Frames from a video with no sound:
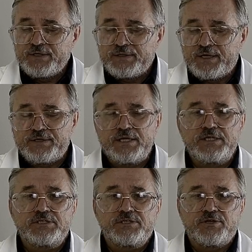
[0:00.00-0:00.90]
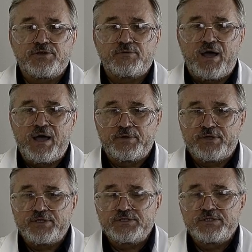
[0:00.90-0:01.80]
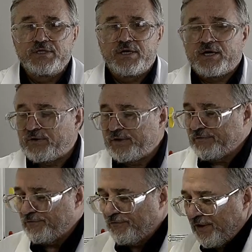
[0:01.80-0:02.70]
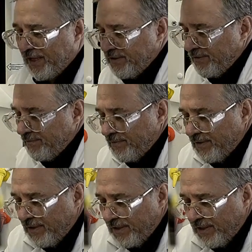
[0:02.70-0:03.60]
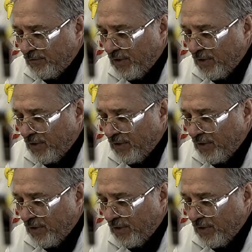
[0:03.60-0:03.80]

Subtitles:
Now these thermometers are going to fit in